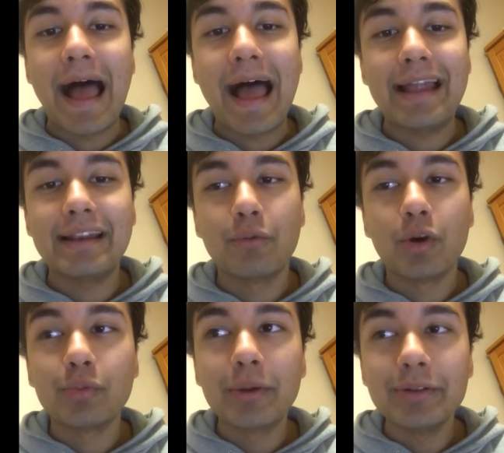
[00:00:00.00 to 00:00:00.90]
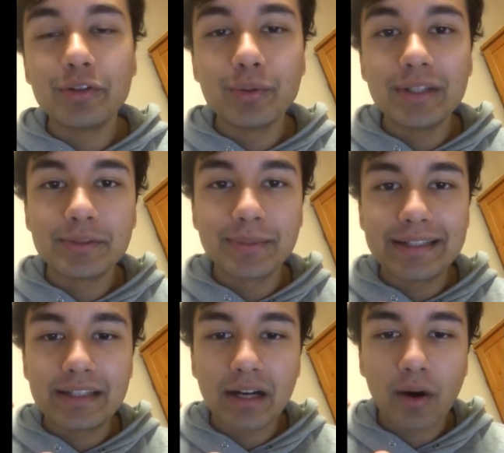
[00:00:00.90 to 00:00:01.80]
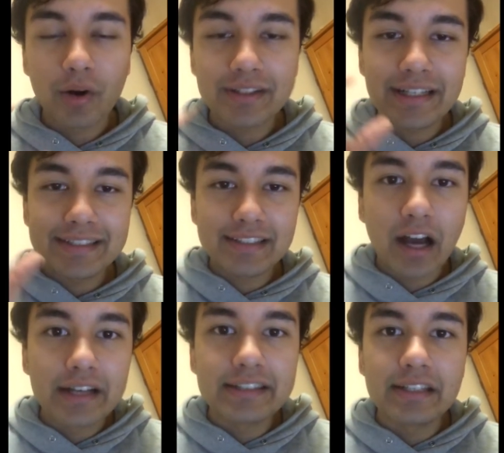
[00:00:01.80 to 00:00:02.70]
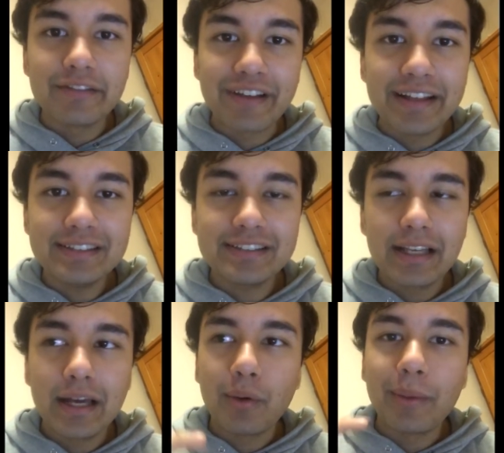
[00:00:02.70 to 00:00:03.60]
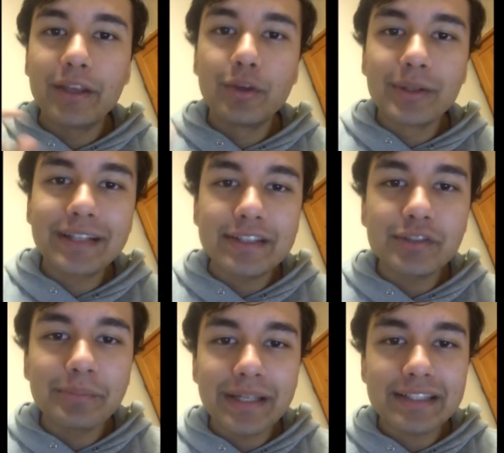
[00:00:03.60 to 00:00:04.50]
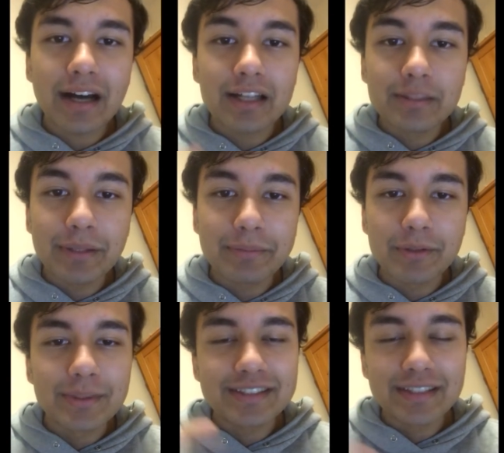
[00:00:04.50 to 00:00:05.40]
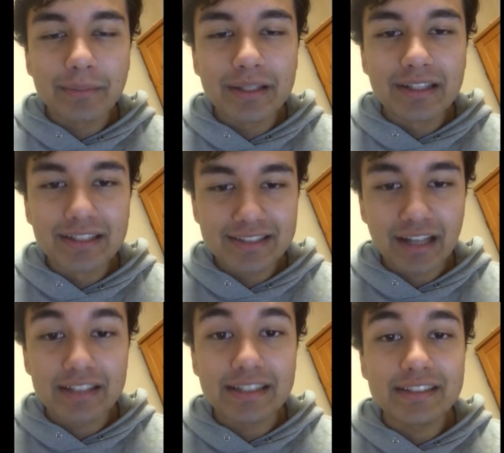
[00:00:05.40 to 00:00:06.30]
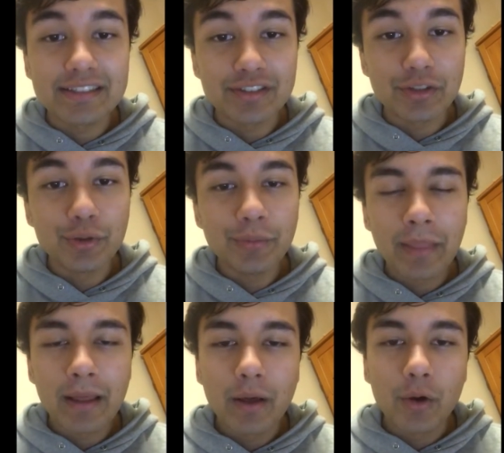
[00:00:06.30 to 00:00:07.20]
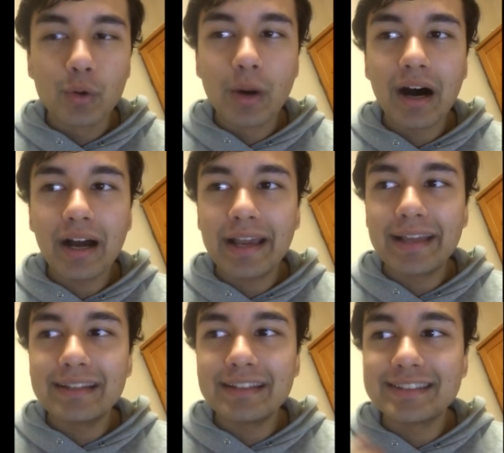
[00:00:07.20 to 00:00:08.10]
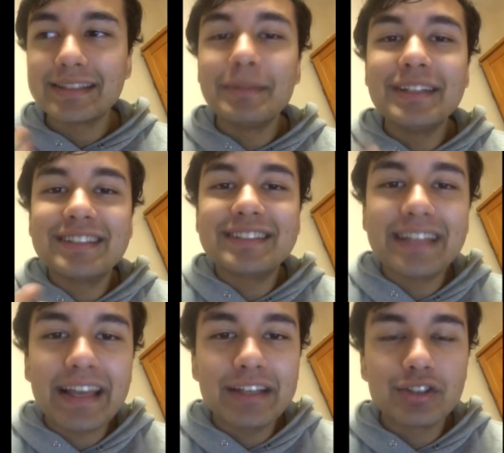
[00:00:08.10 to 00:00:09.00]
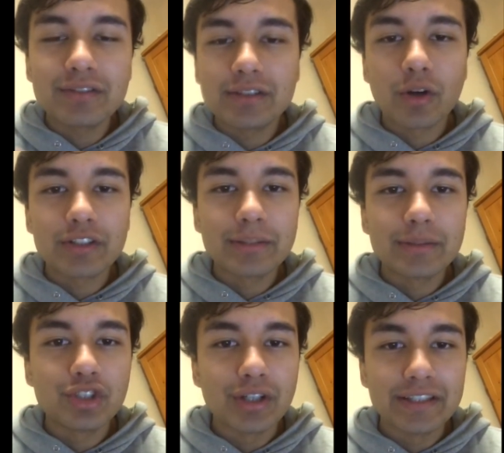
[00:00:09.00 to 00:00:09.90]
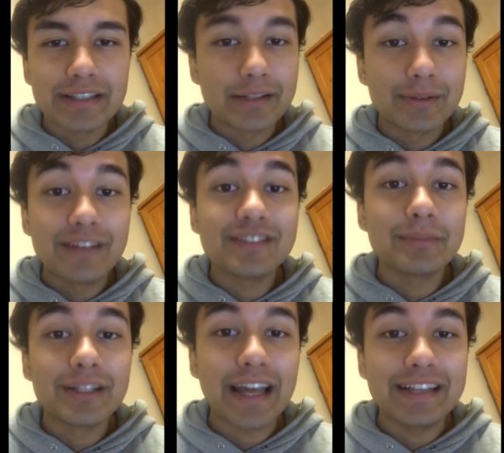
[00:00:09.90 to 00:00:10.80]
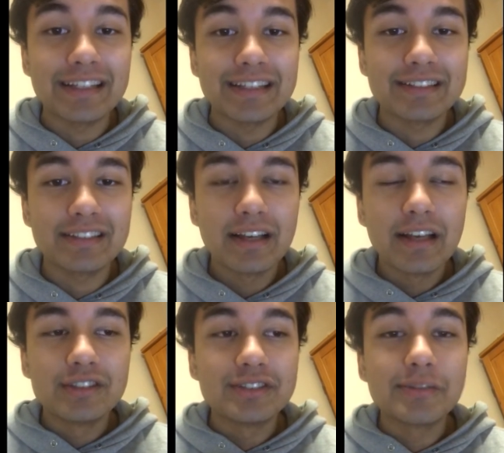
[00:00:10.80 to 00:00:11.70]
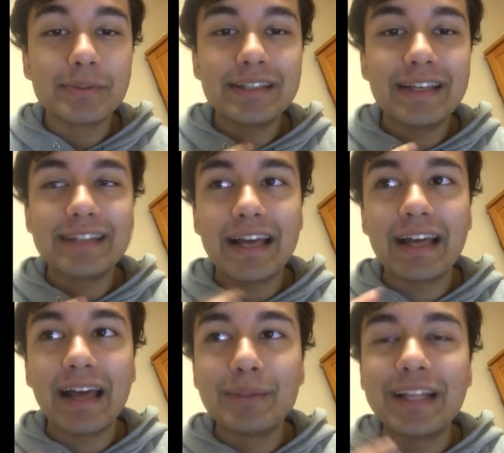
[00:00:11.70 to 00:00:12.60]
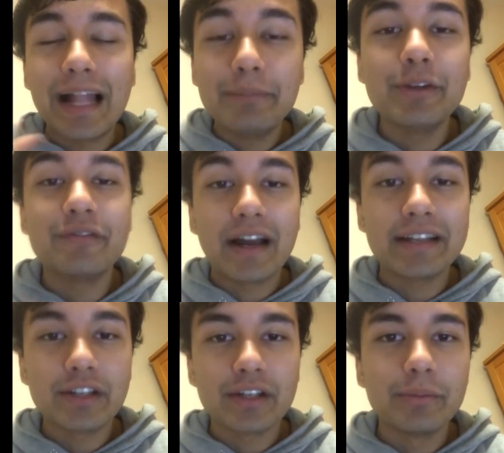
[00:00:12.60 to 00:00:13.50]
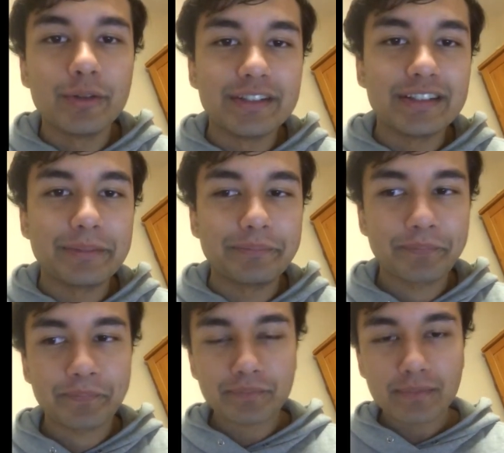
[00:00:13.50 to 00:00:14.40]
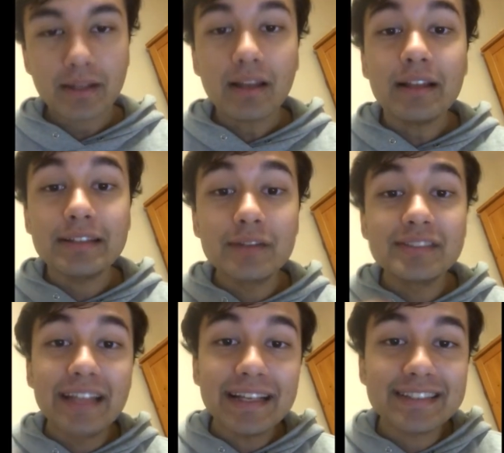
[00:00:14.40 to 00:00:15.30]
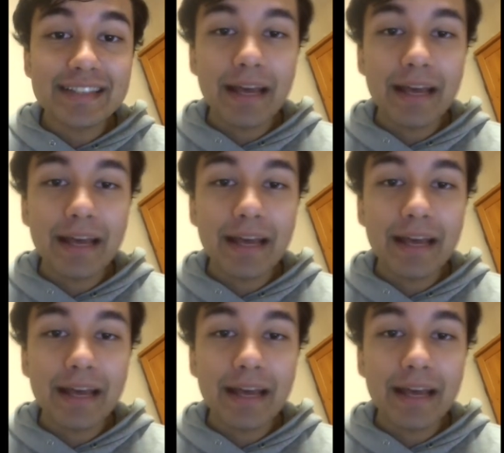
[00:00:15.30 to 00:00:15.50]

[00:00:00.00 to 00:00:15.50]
And what we would do is we'd organize targeted events where you would get to meet other people with similar start dates as you who are in a similar stage of their Nottingham journey and will have similar end dates. So this will in, will help you find your community. Now the next